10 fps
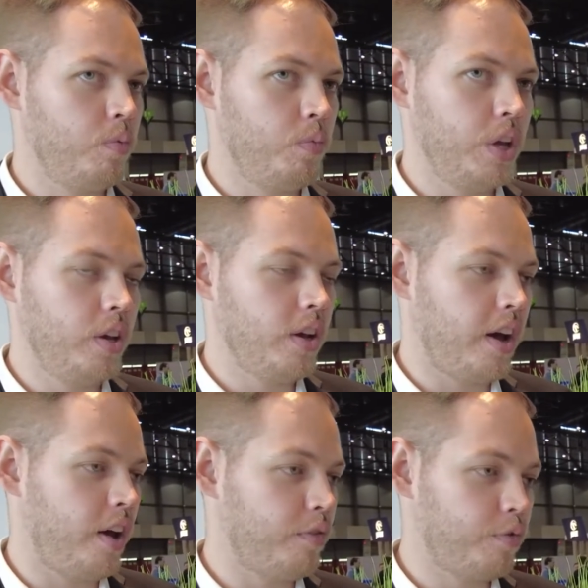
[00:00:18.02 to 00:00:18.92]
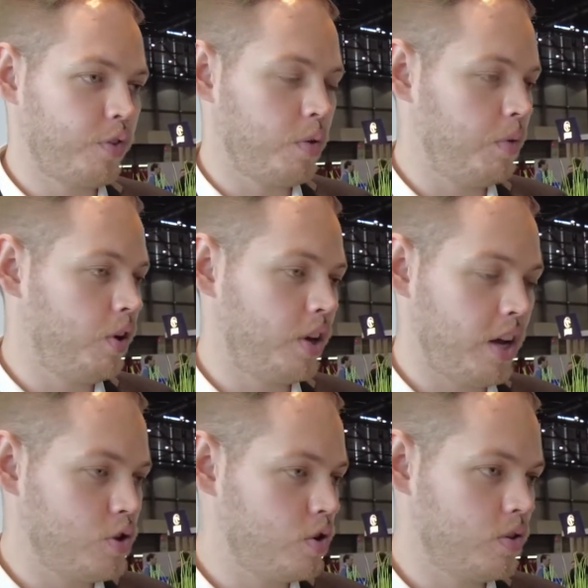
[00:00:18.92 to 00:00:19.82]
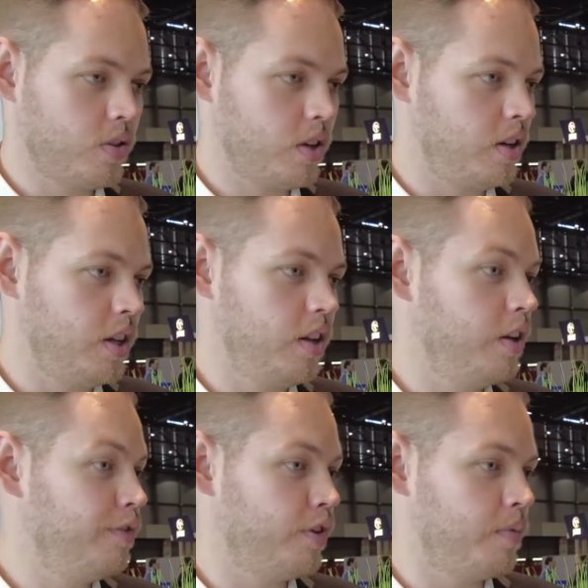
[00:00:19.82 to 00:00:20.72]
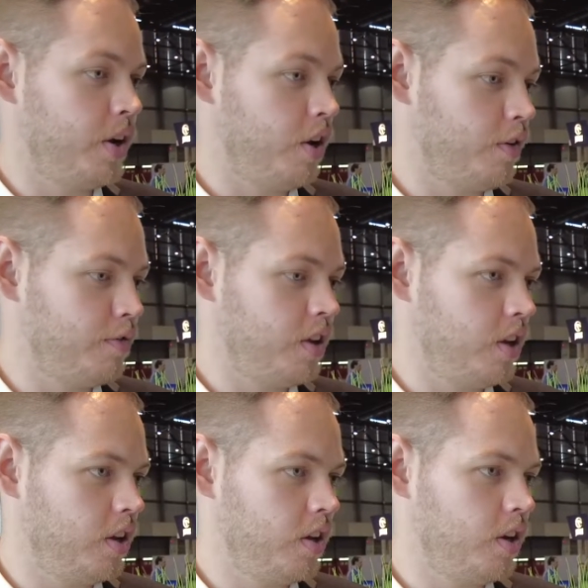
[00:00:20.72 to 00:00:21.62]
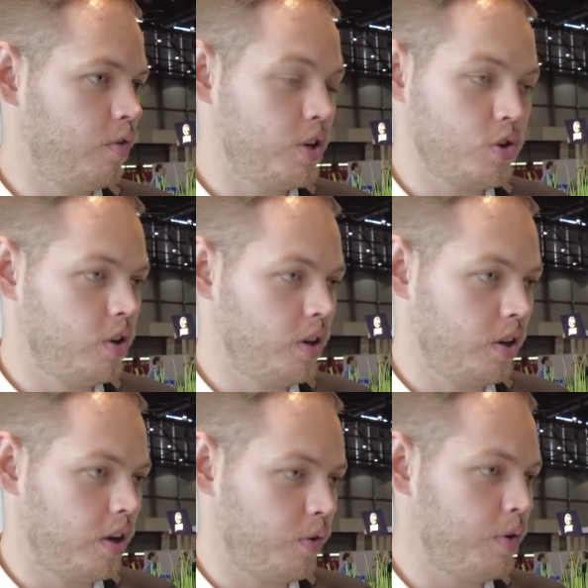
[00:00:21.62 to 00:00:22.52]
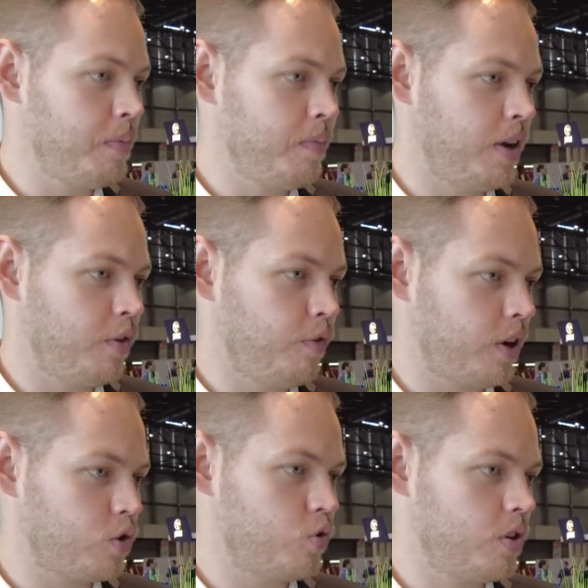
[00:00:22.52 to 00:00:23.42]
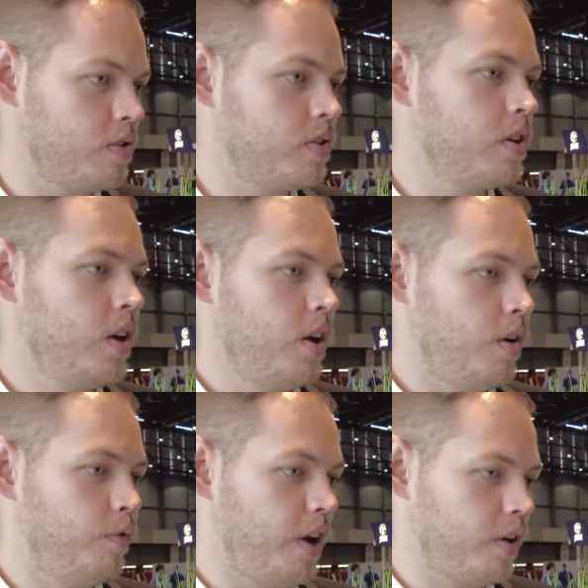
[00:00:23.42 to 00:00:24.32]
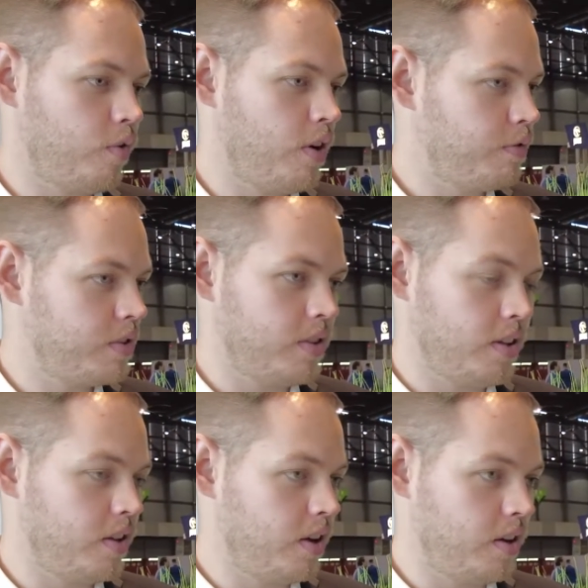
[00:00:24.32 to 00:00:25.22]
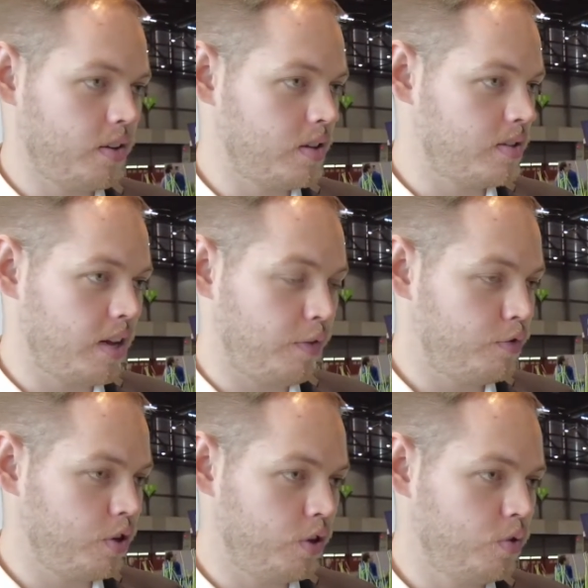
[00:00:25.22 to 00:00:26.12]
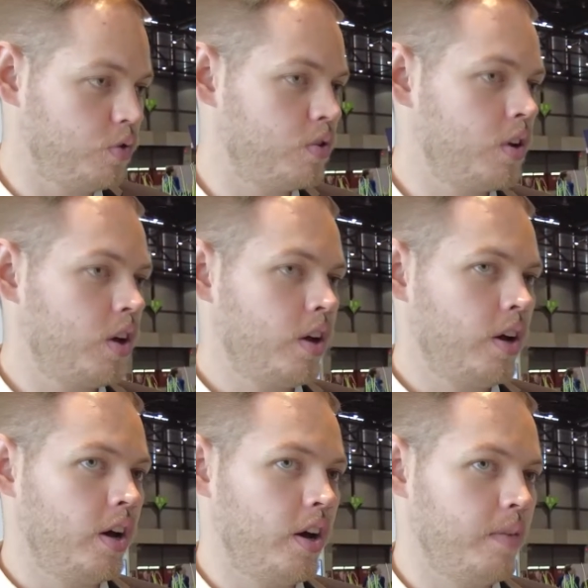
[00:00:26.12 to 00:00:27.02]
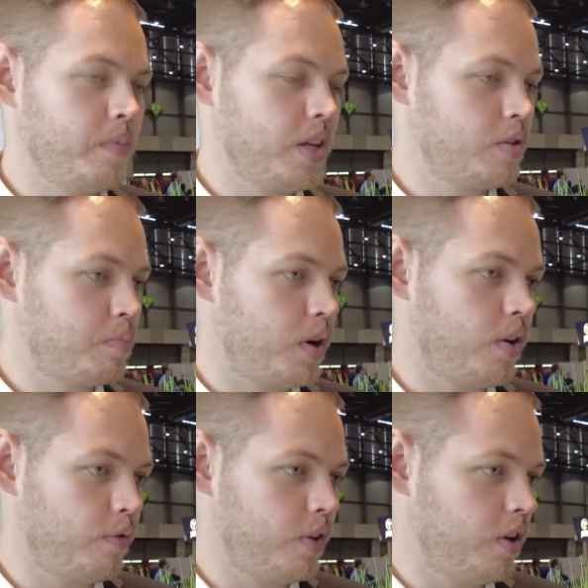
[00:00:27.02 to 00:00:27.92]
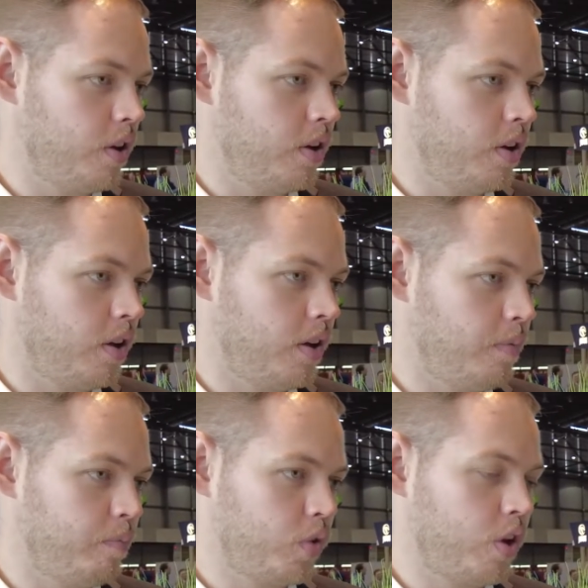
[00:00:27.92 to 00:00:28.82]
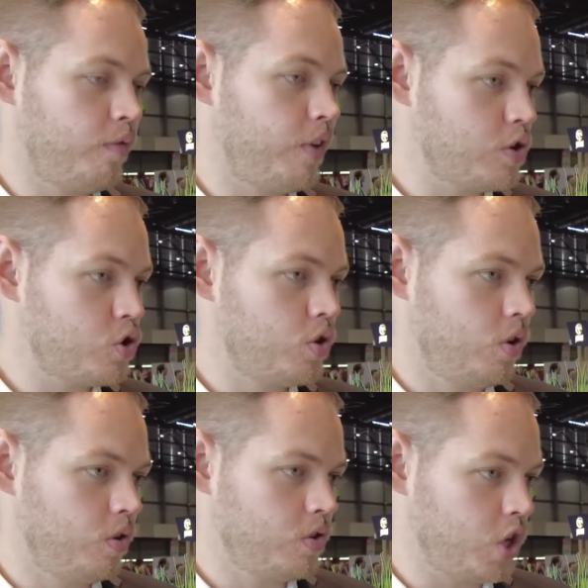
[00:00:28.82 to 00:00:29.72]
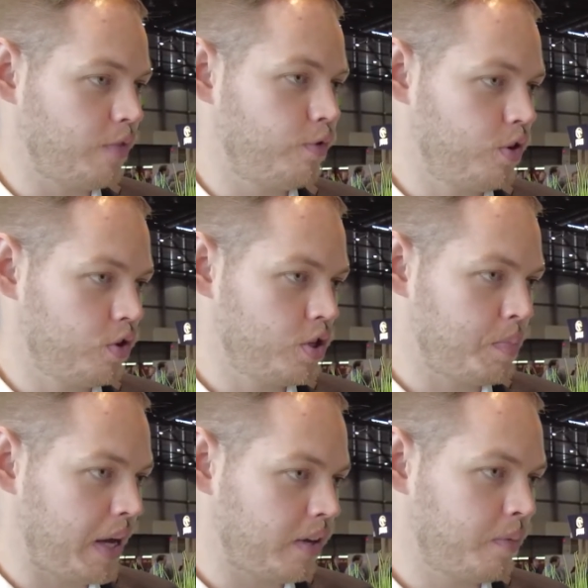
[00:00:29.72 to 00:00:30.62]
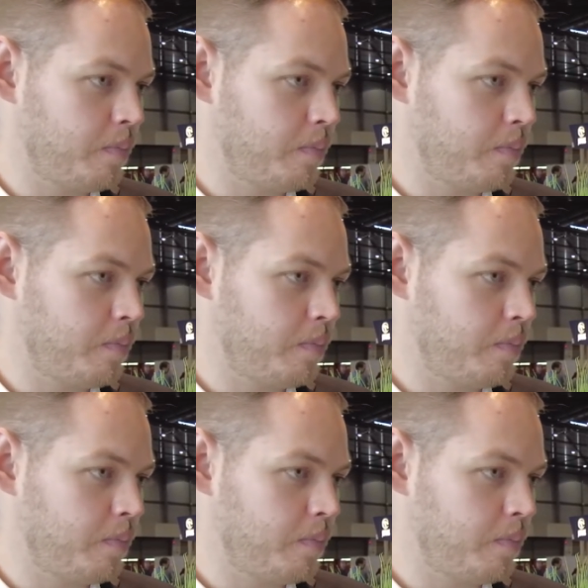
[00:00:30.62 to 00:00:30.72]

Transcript: we have communications clearly from a lot of the original equipment manufacturers of aircrafts that they're, they're safe to use. Um, it's part of the um, conventional jet fuel spec,